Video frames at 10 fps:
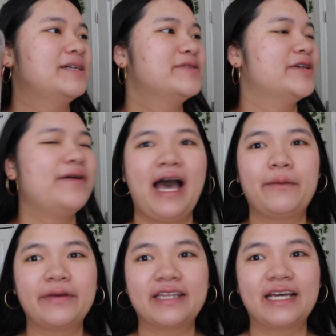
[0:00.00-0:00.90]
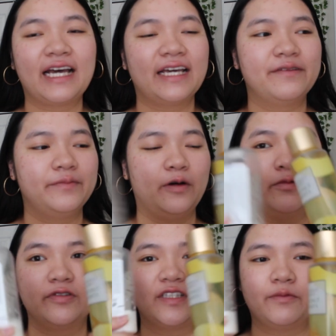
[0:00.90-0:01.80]
I'm so happy that I'm
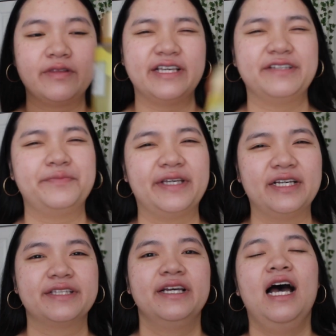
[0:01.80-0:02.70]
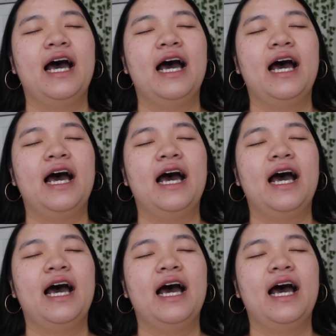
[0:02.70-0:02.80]
almost done with this because